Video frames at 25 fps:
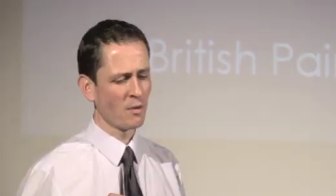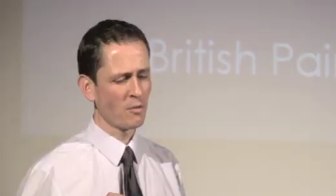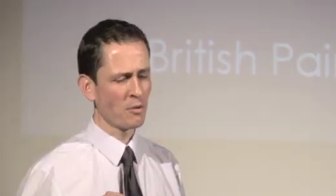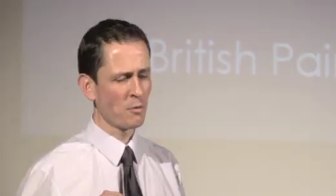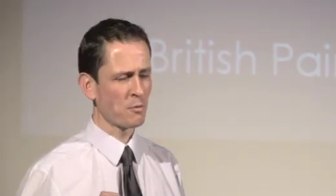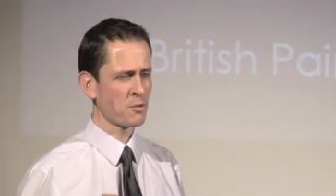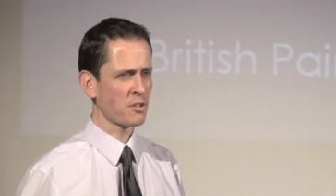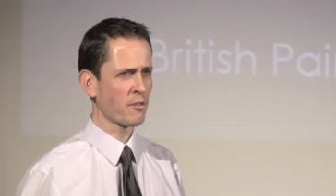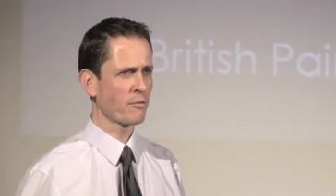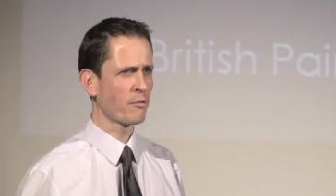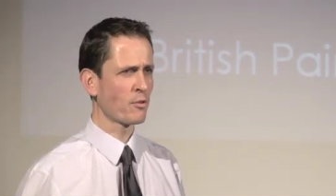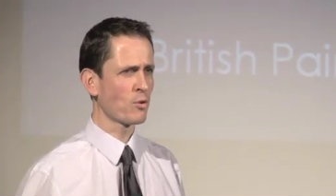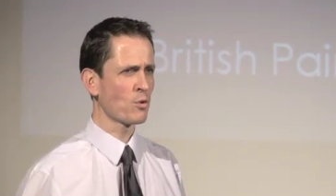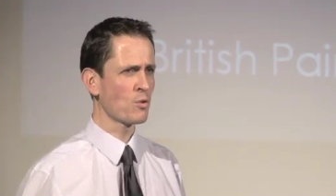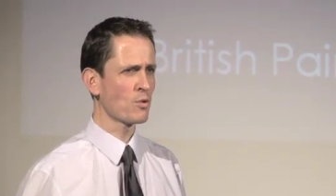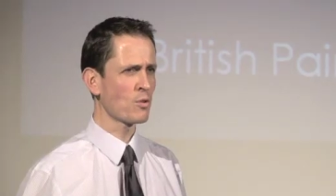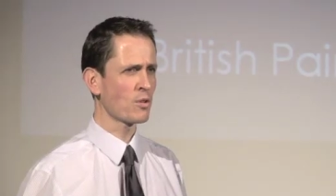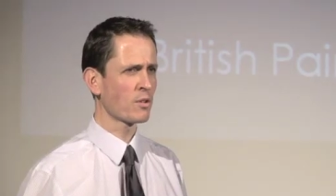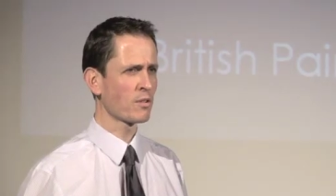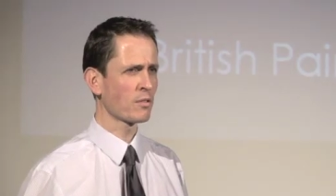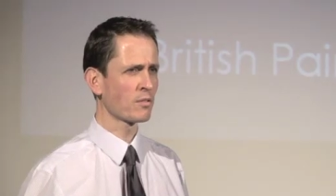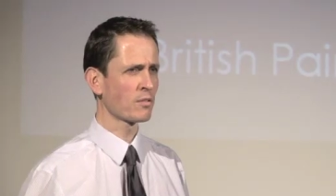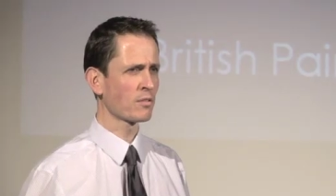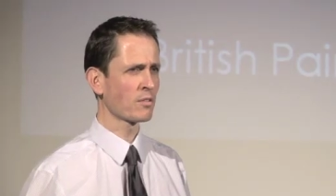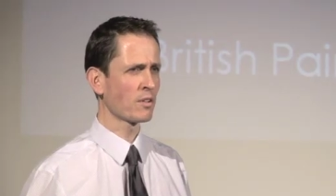There was a
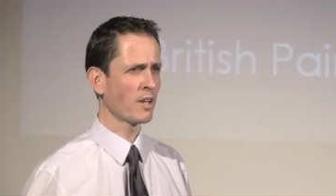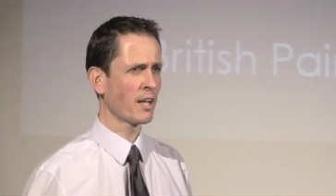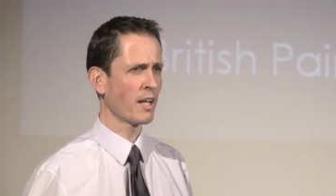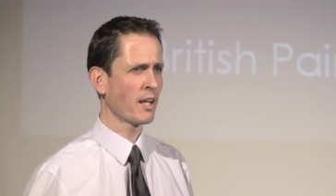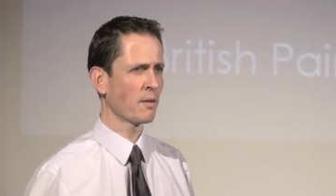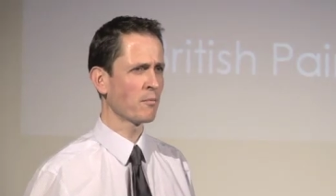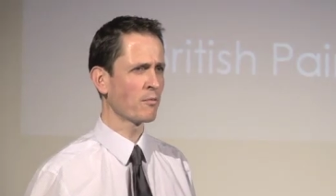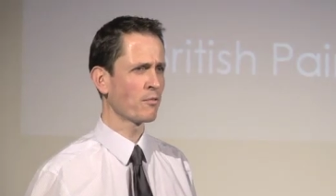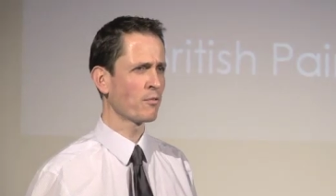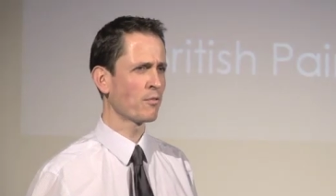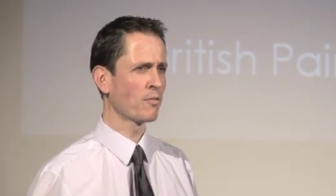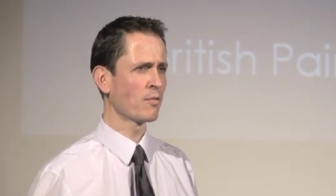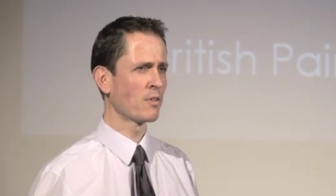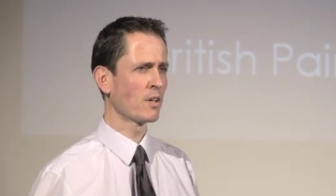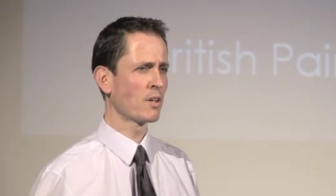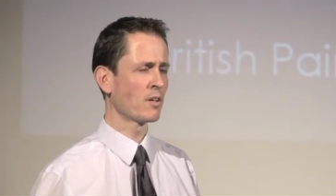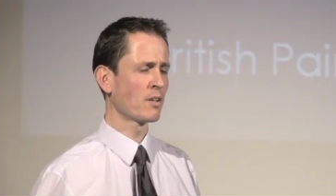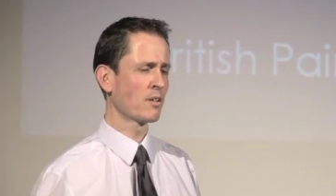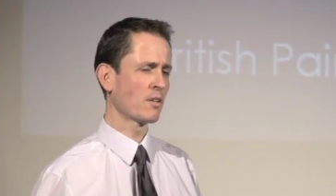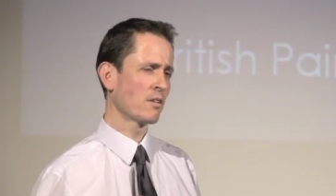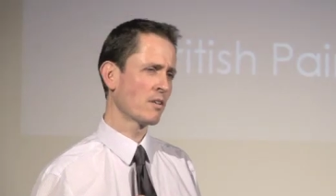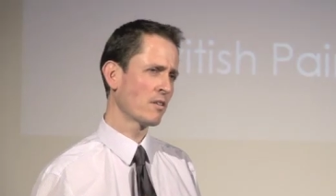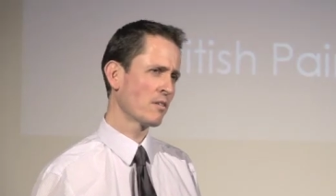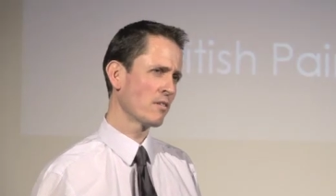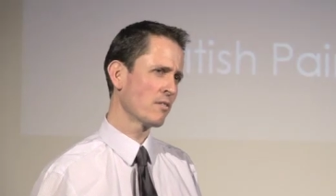vogue
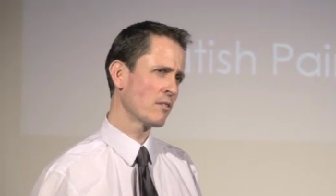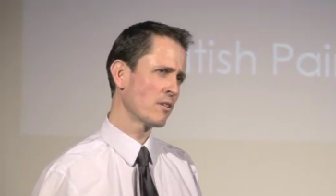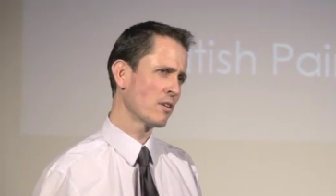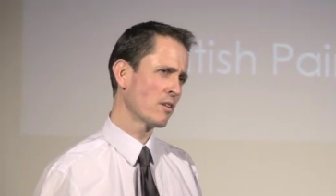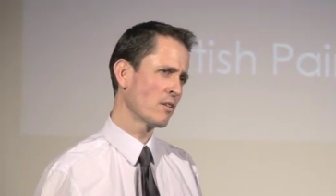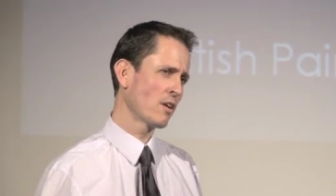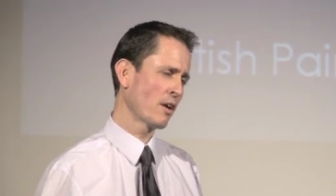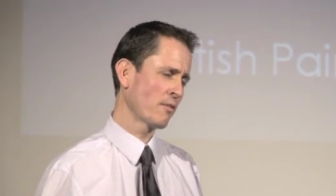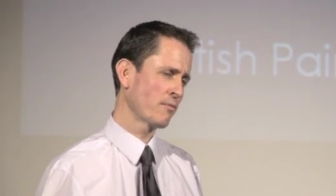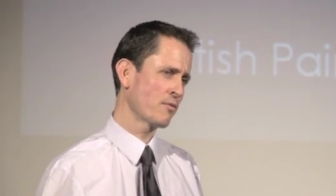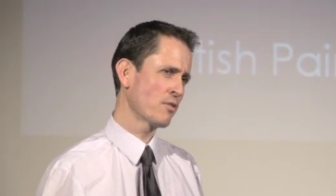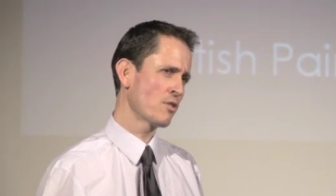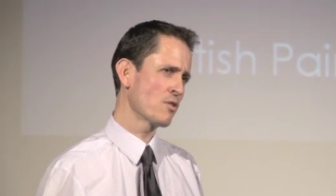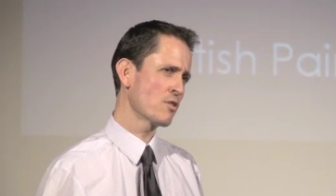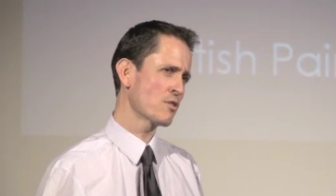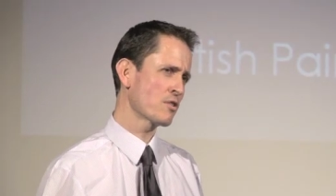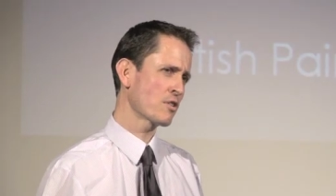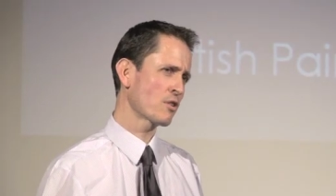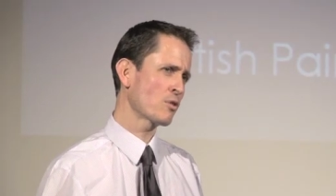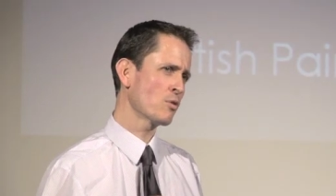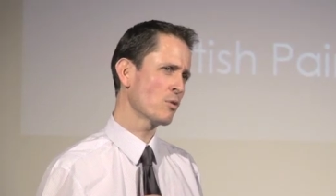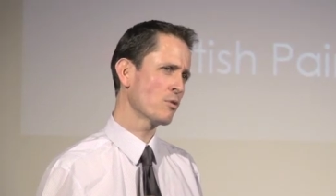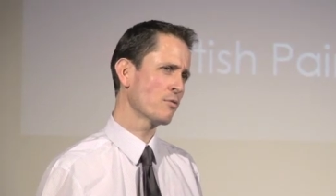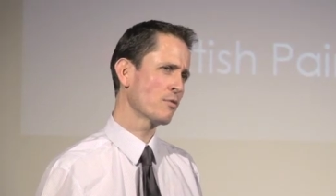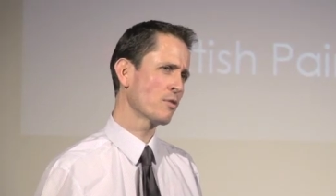a few years
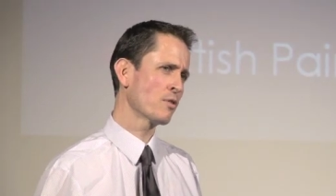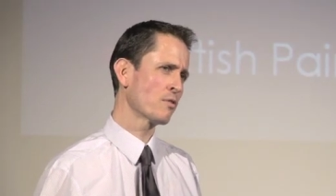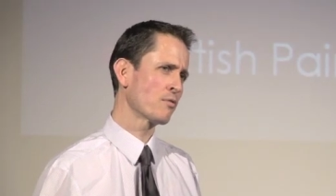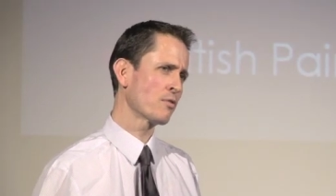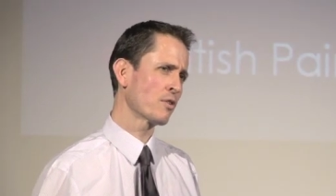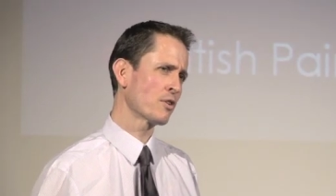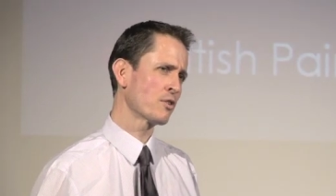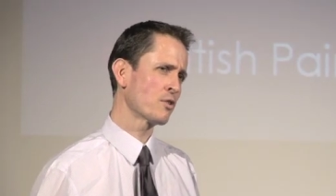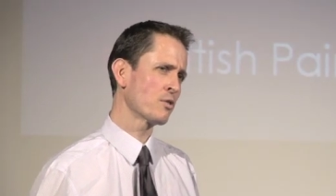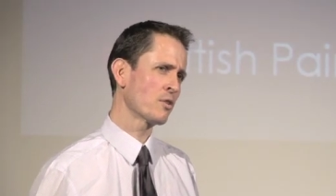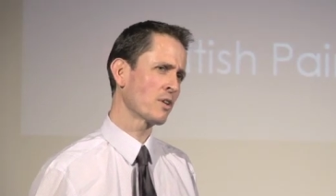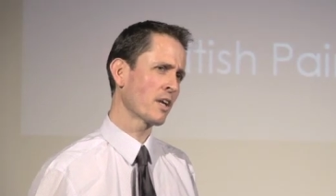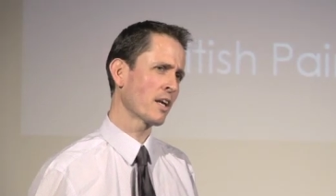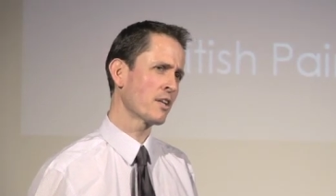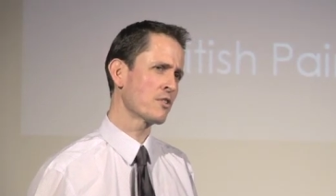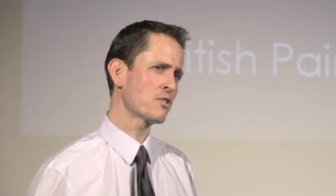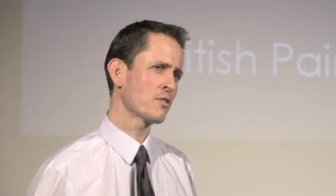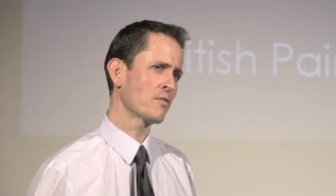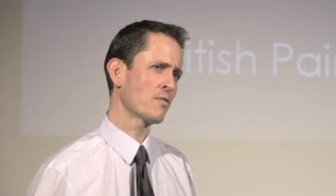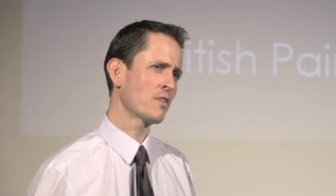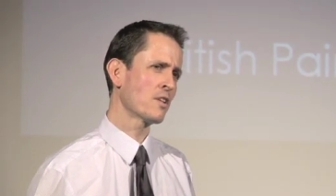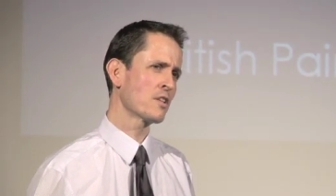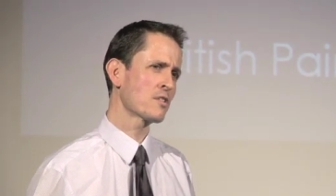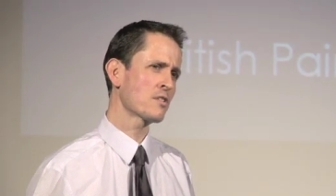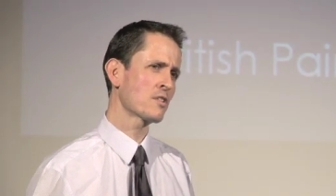ago for doing
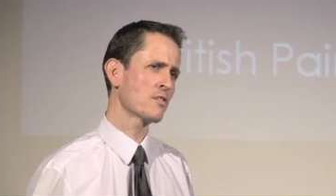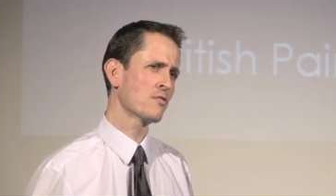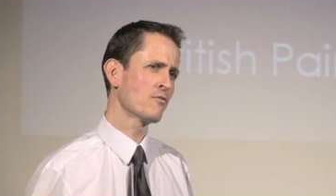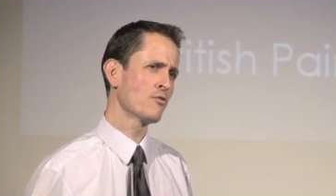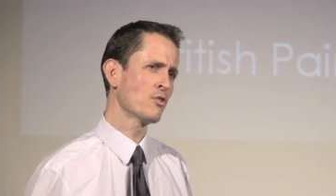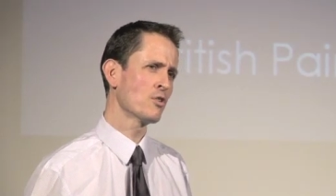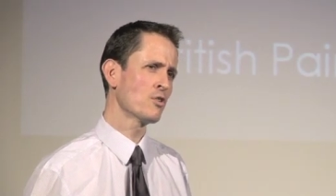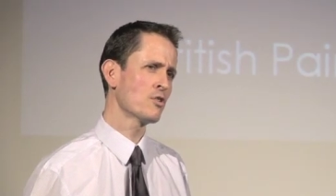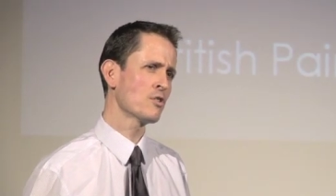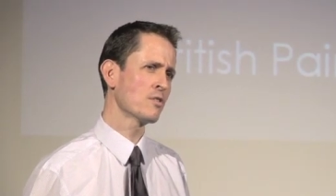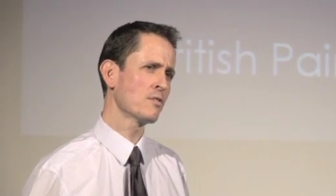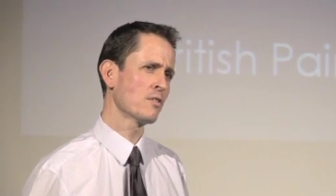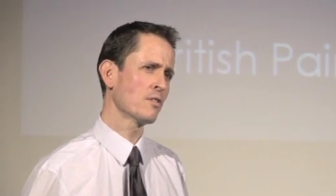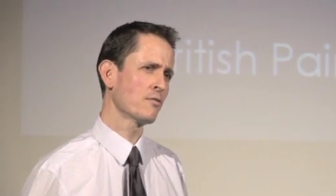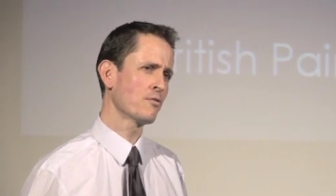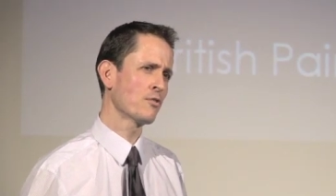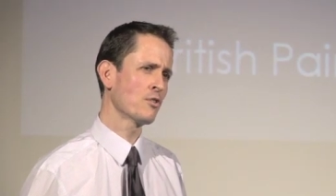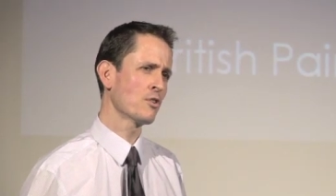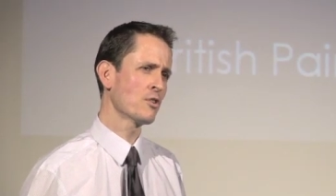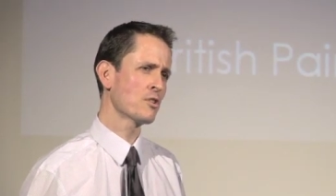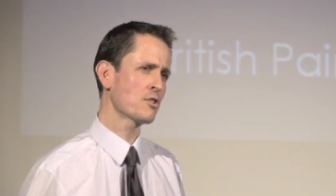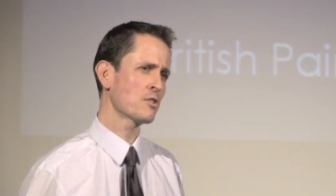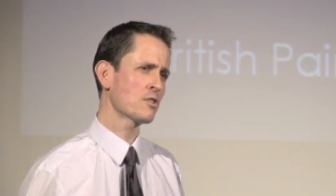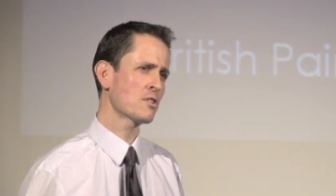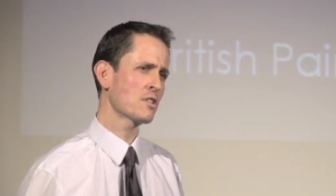intravenous
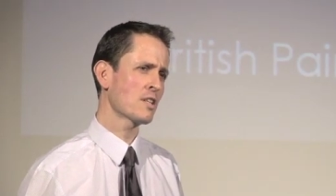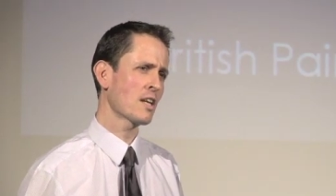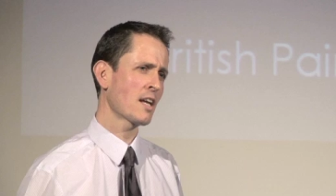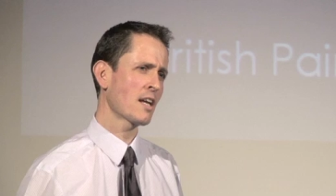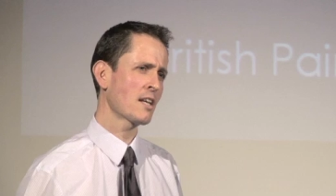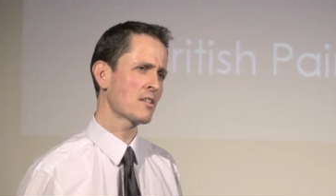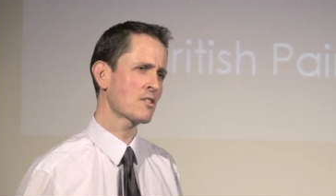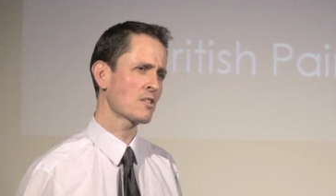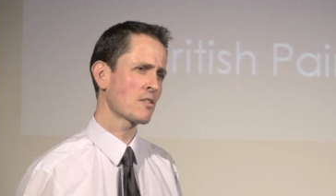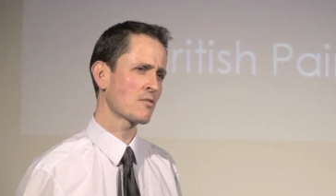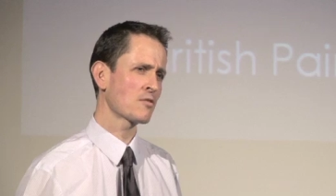infusion tests,